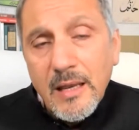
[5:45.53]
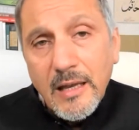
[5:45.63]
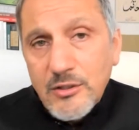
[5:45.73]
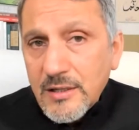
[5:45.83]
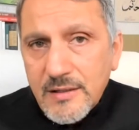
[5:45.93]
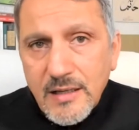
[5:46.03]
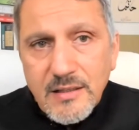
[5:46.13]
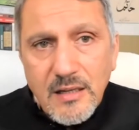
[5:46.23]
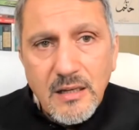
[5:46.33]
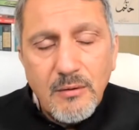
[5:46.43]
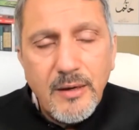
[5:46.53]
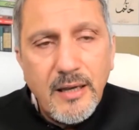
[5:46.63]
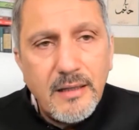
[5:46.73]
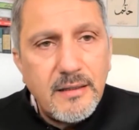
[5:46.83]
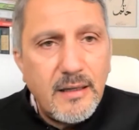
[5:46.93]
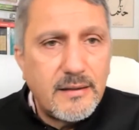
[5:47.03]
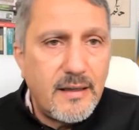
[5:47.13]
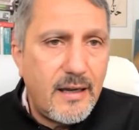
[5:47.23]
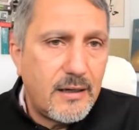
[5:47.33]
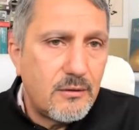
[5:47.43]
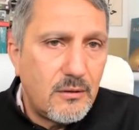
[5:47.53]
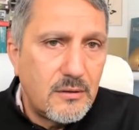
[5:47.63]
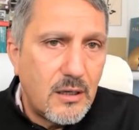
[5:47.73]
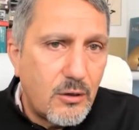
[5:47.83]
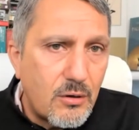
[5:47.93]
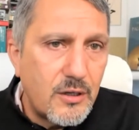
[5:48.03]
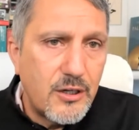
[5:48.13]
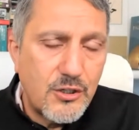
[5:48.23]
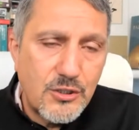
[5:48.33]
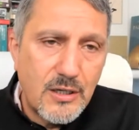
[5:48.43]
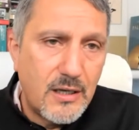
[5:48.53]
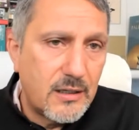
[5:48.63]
And just yesterday, we had the attack on the Kurdish